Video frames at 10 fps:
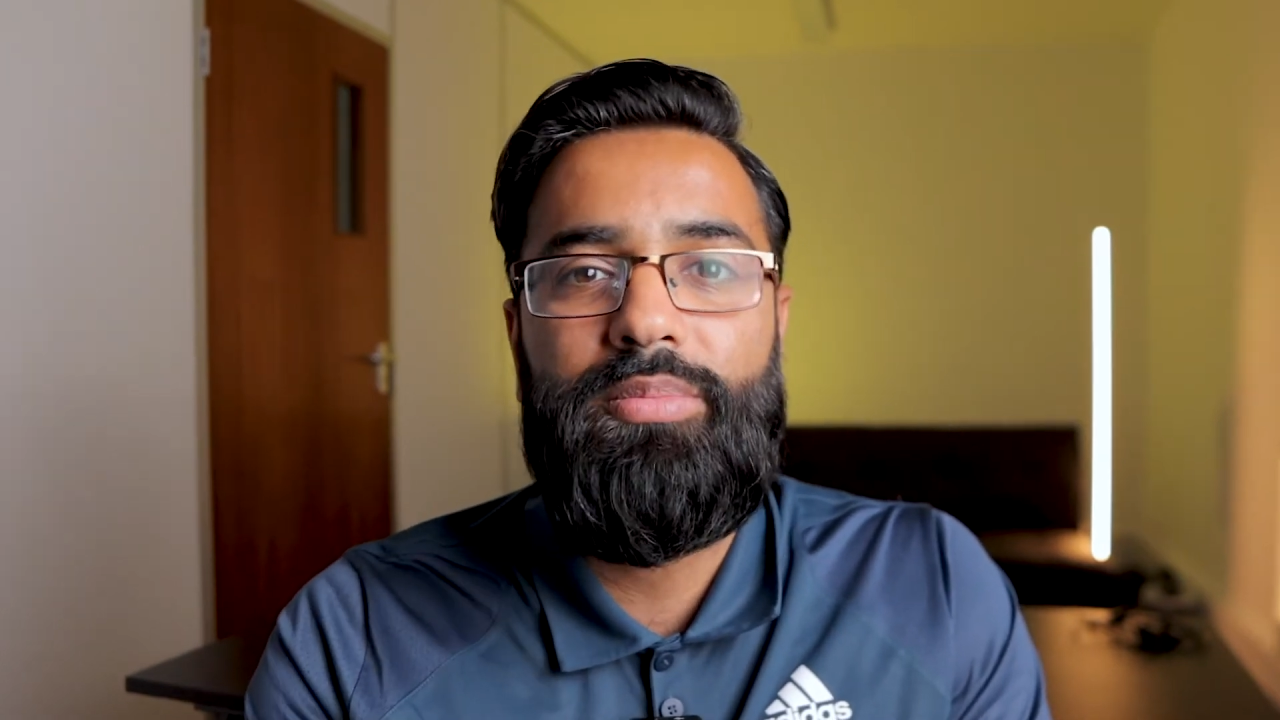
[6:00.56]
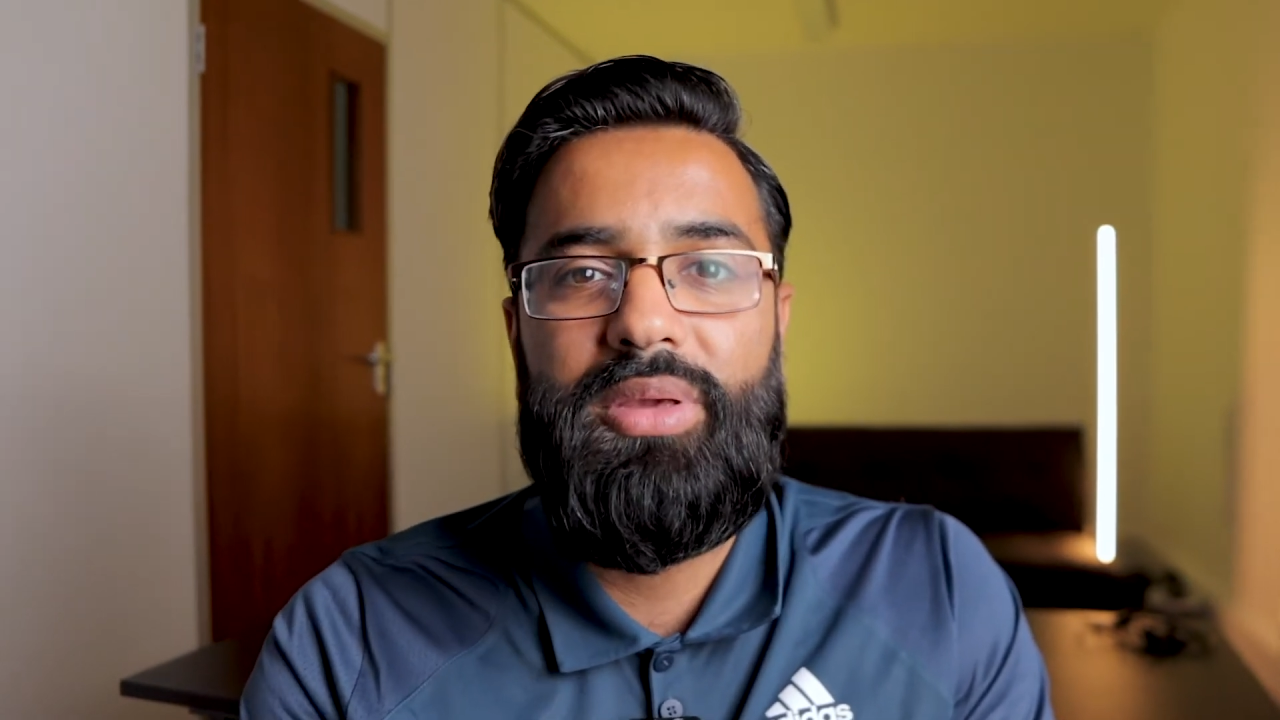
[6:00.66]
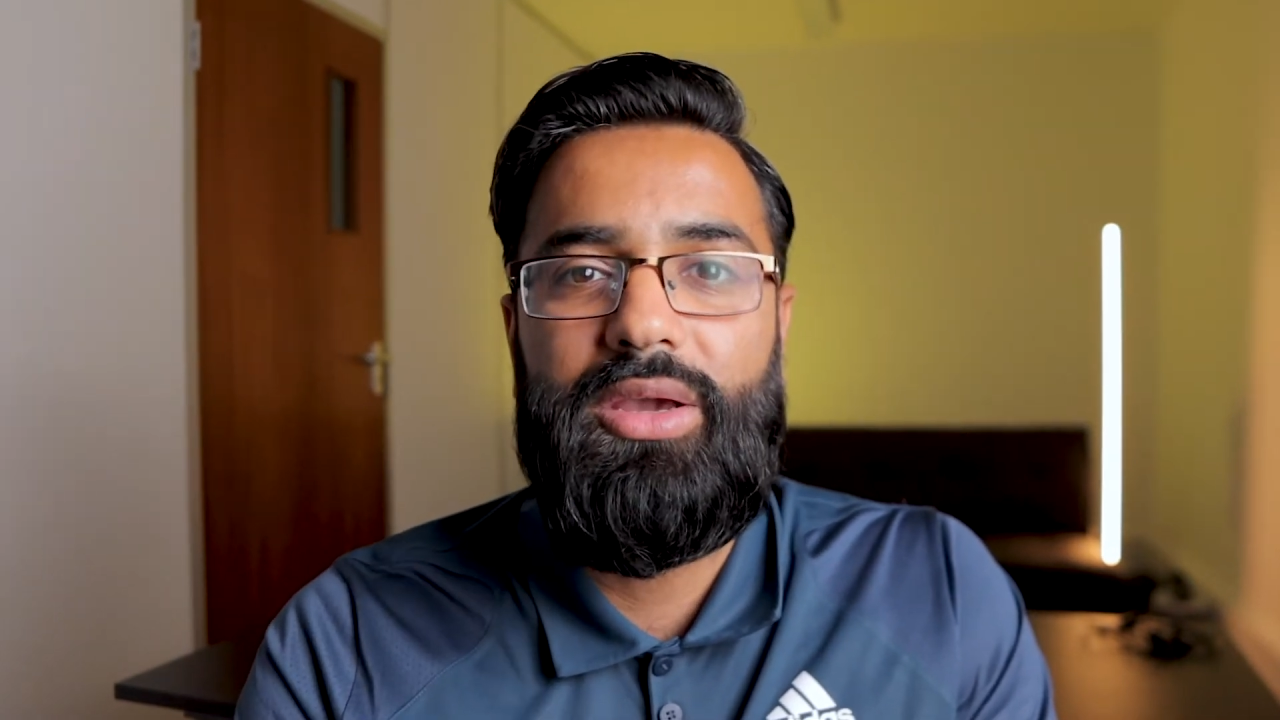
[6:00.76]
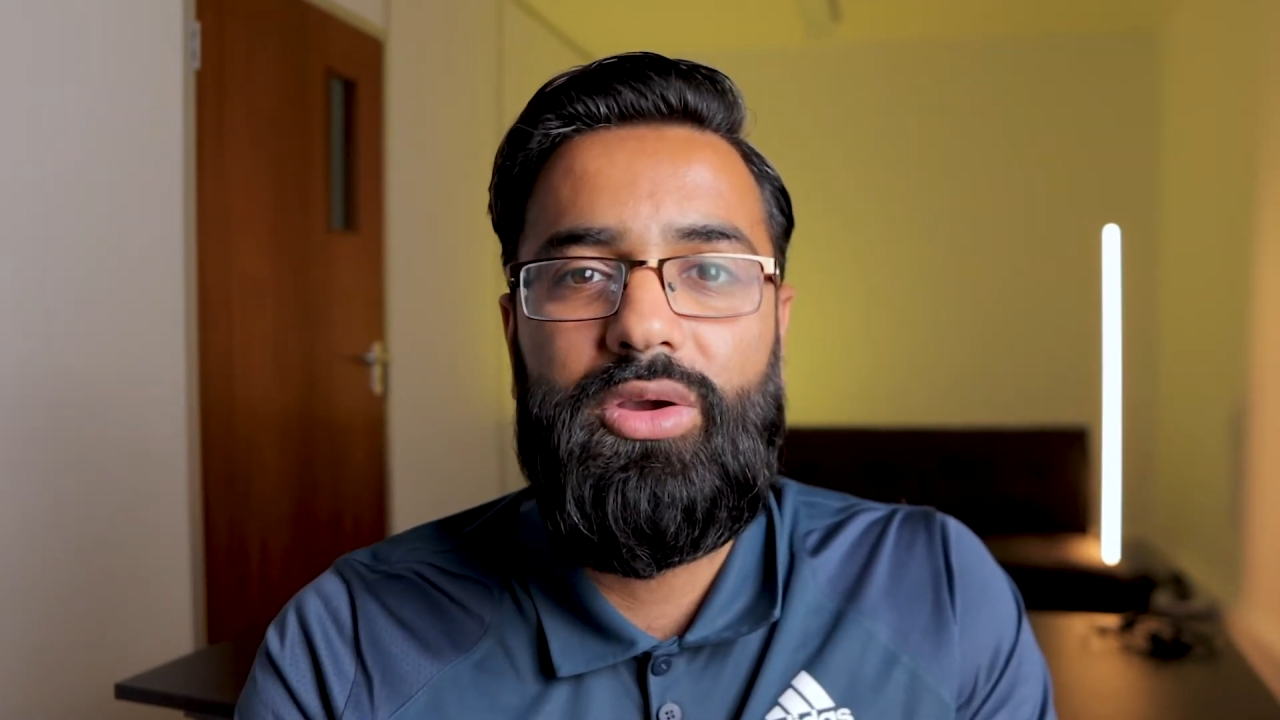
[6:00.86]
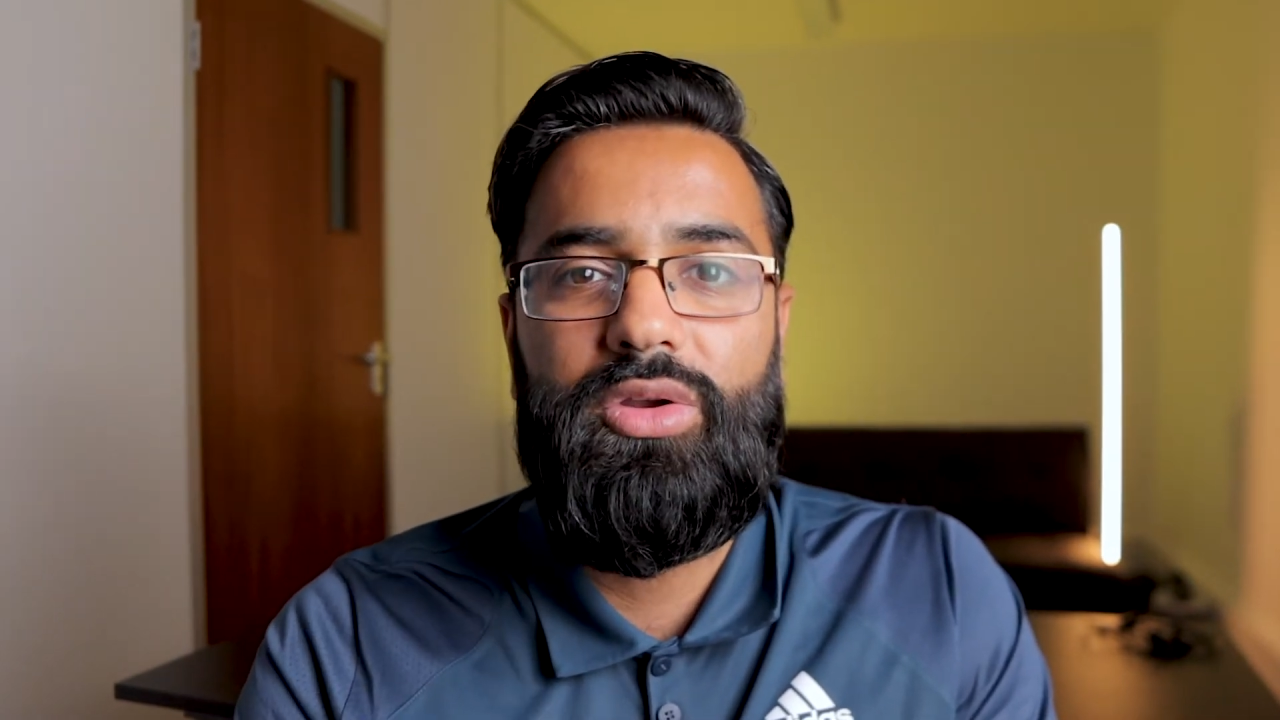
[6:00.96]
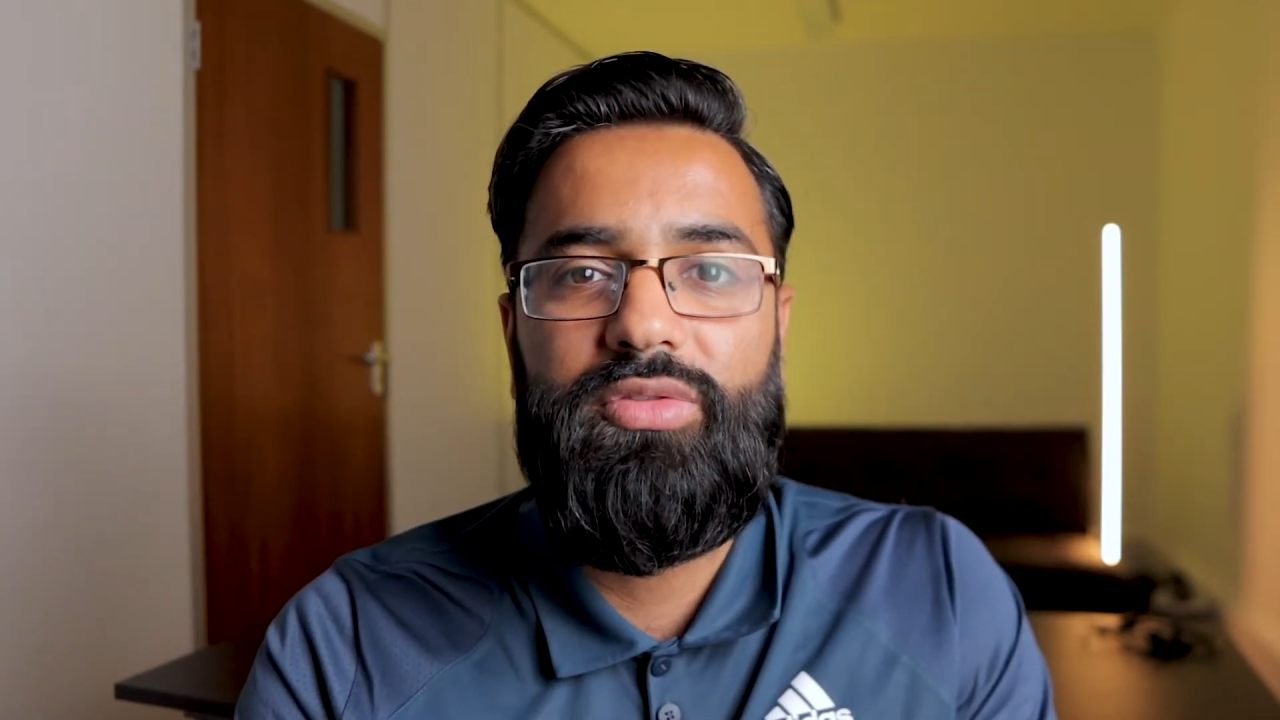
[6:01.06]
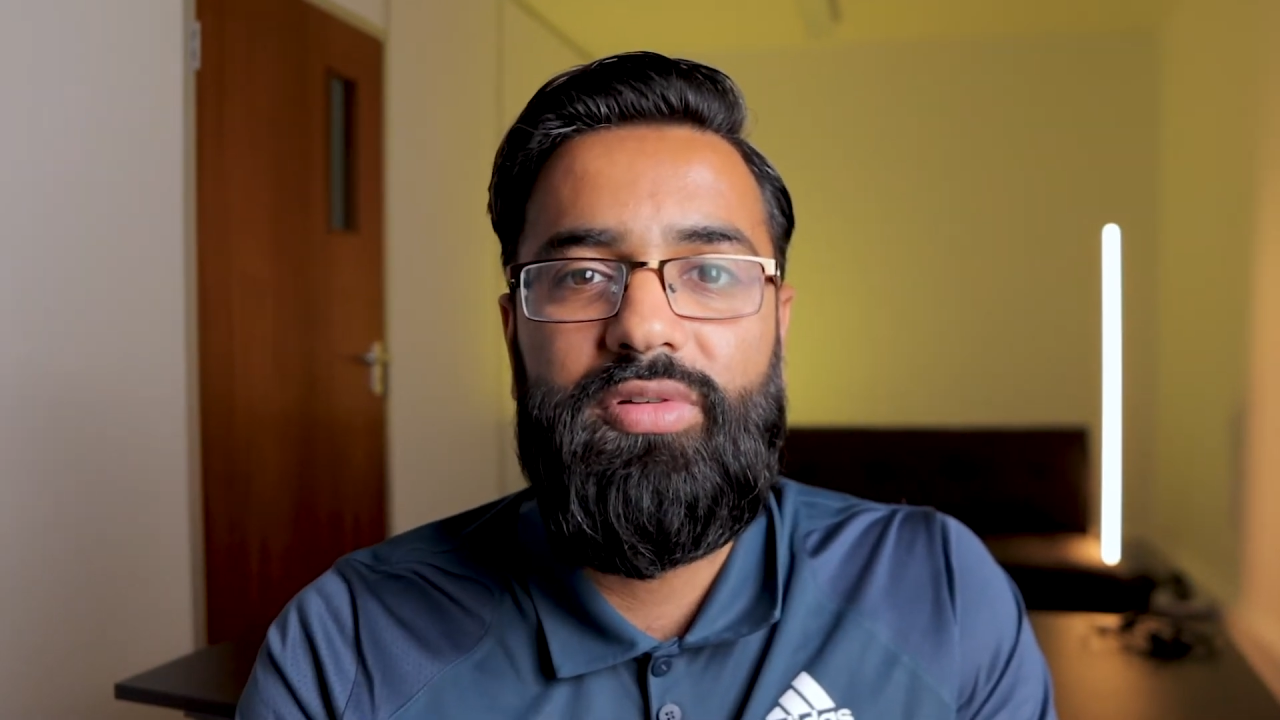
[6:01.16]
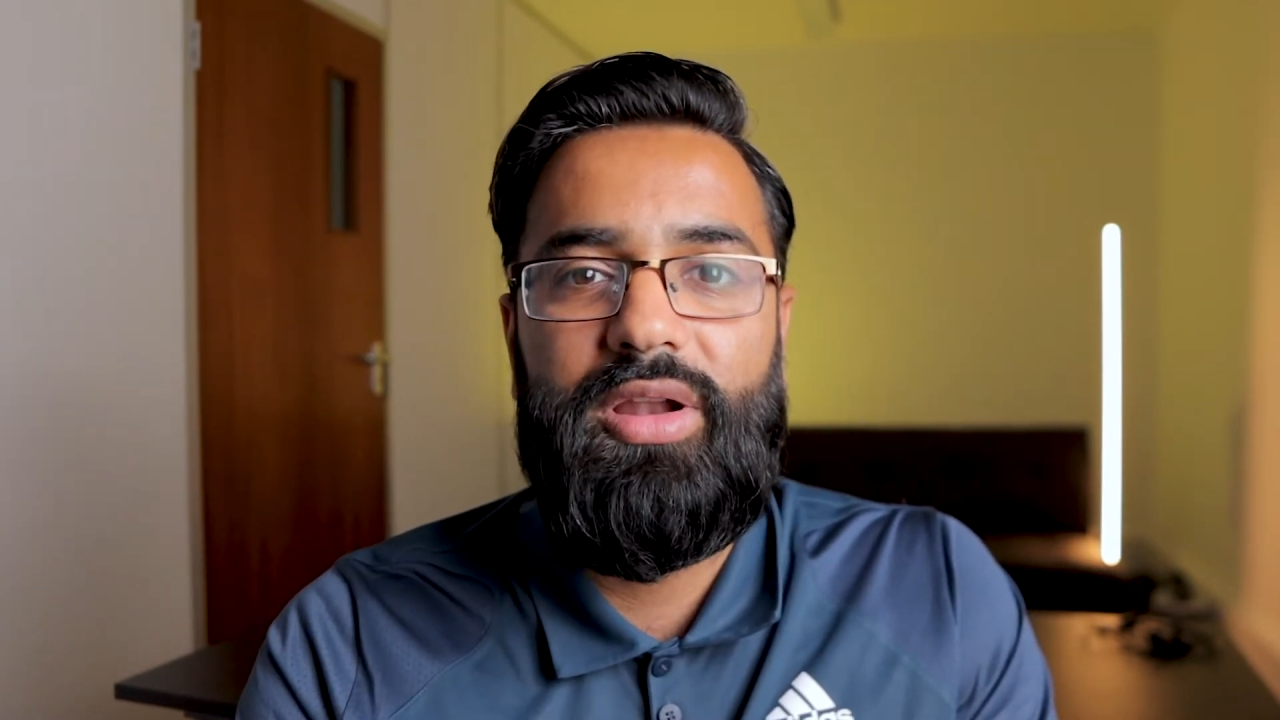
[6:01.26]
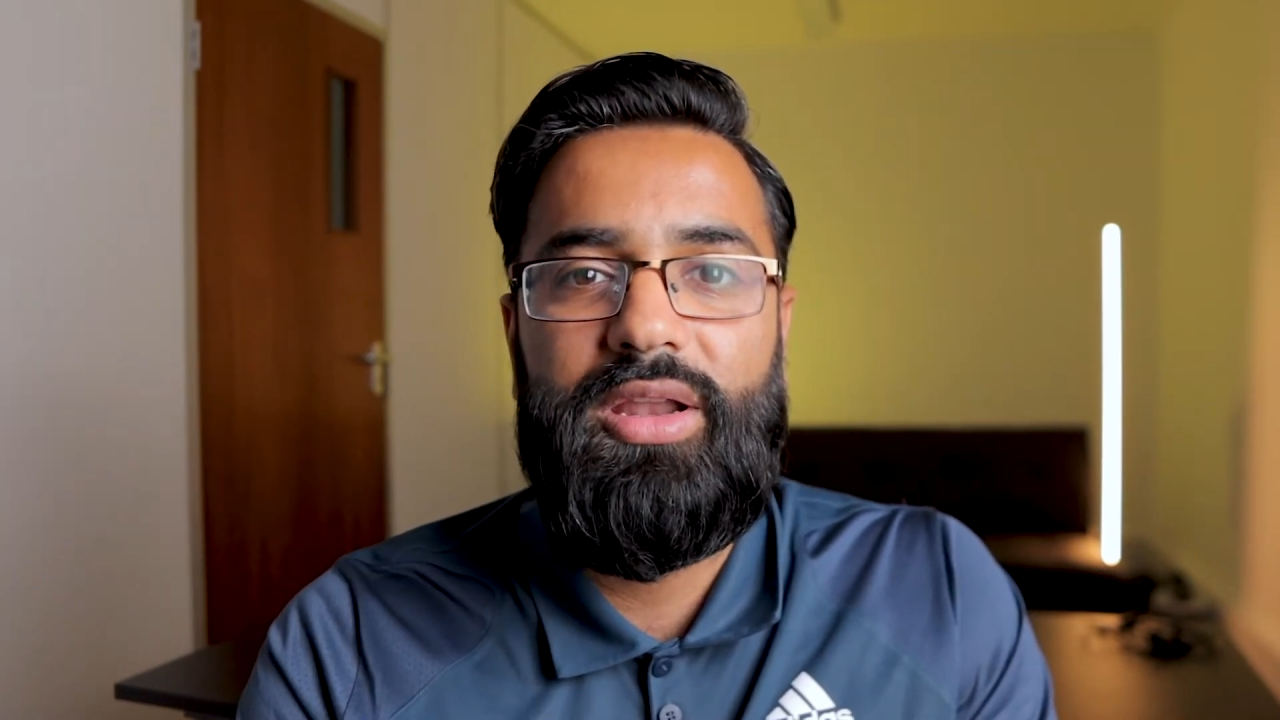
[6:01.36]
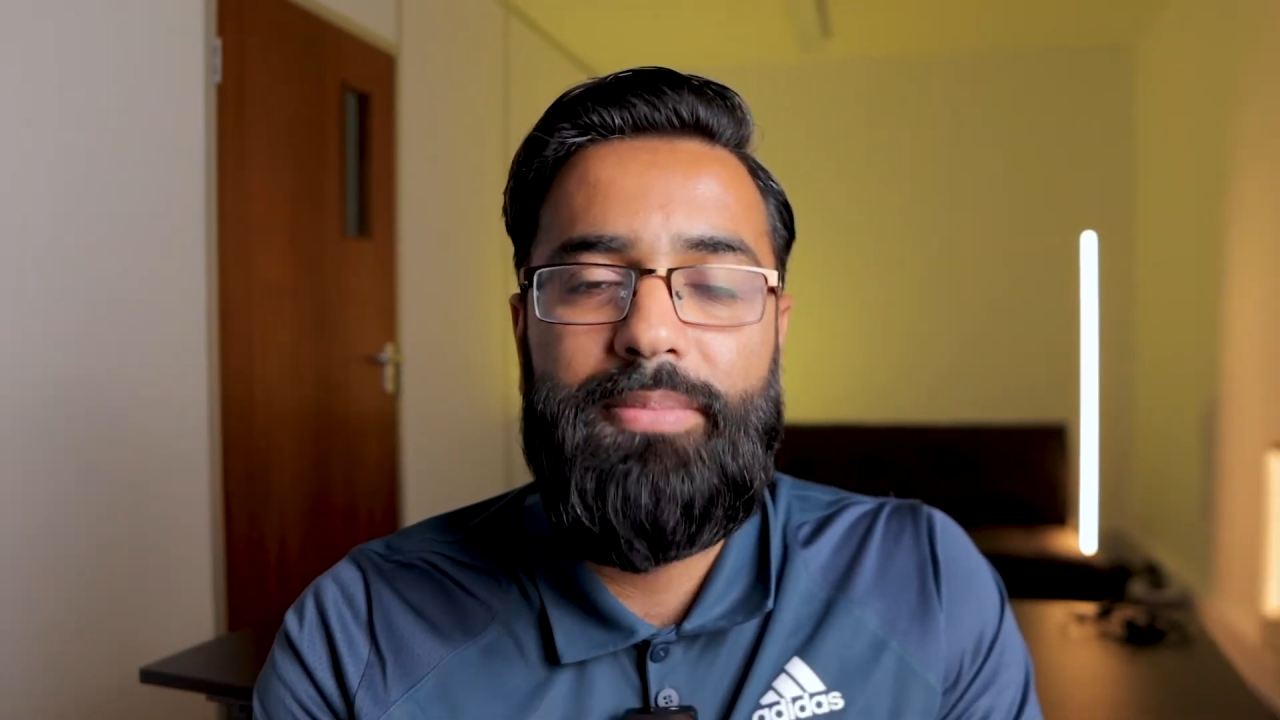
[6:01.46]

Be a good friend,